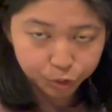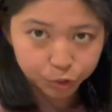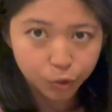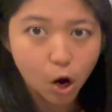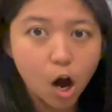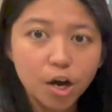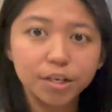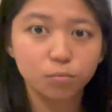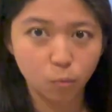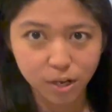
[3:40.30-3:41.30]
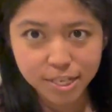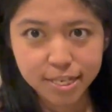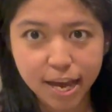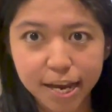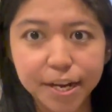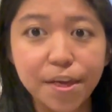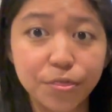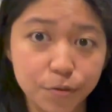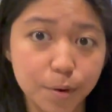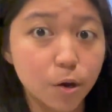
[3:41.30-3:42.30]
2 on one side and
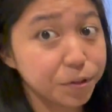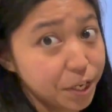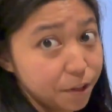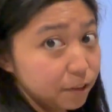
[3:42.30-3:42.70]
3 on the other